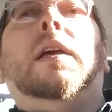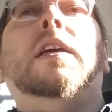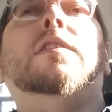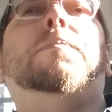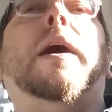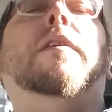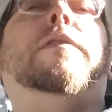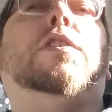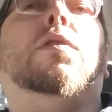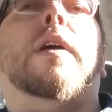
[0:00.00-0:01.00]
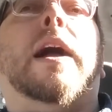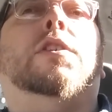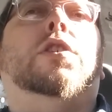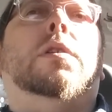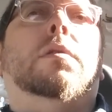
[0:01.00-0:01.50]
his beneficial
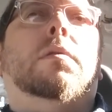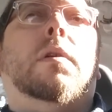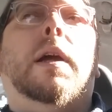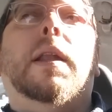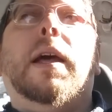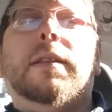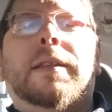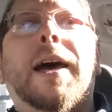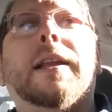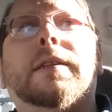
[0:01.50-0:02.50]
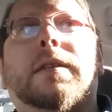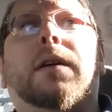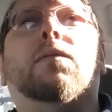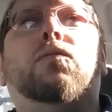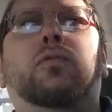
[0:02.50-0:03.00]
action. Right? And that, that is
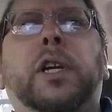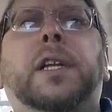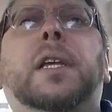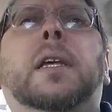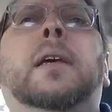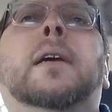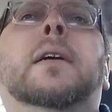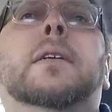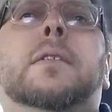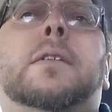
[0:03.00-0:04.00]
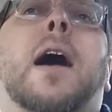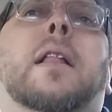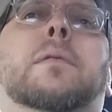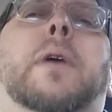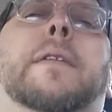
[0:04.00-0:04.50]
a really
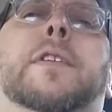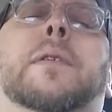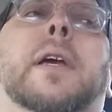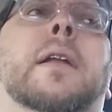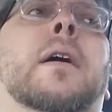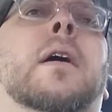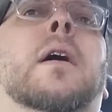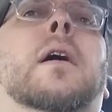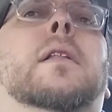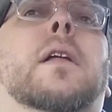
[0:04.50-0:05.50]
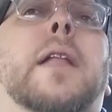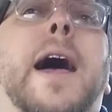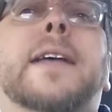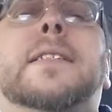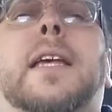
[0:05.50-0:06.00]
solid way of doing it. The
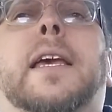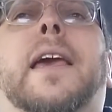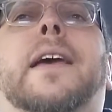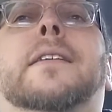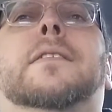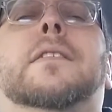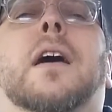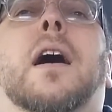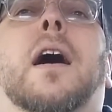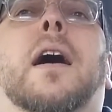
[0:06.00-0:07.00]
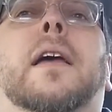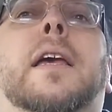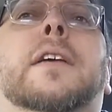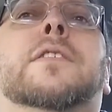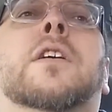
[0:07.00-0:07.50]
last thing is uh,
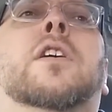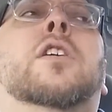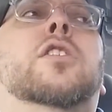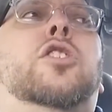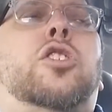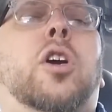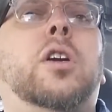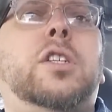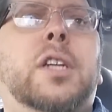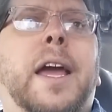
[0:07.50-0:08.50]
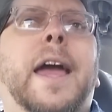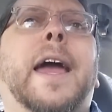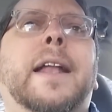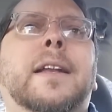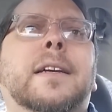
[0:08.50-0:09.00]
is church
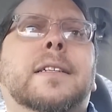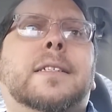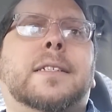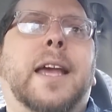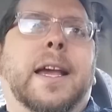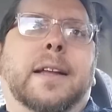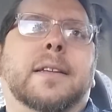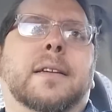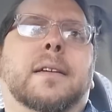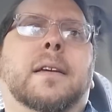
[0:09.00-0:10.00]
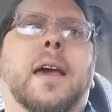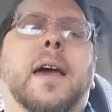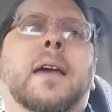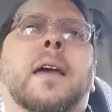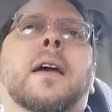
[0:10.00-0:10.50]
and state.
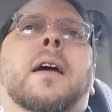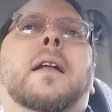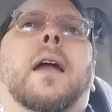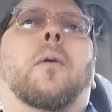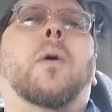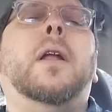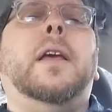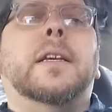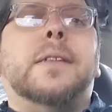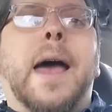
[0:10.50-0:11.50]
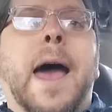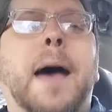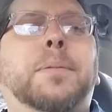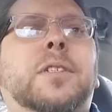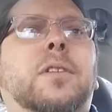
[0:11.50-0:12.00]
Okay. Now, what is
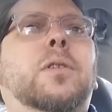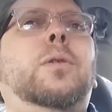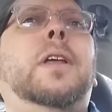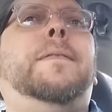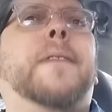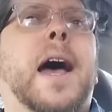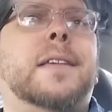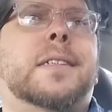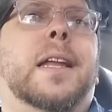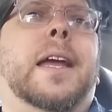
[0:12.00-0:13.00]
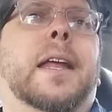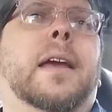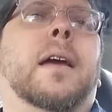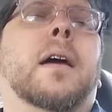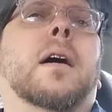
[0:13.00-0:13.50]
absolutely
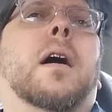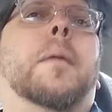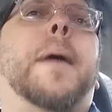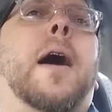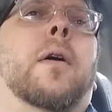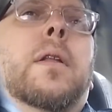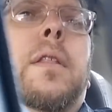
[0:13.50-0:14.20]
fascinating about